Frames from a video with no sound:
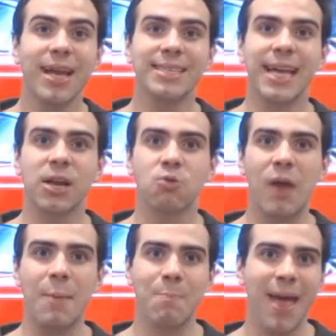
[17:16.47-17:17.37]
that
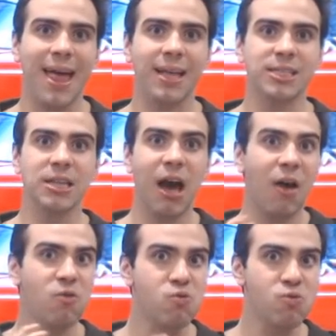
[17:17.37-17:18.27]
great balance of
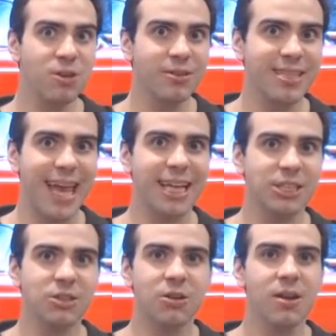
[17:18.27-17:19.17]
real
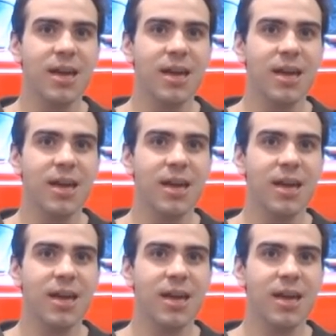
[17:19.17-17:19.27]
danger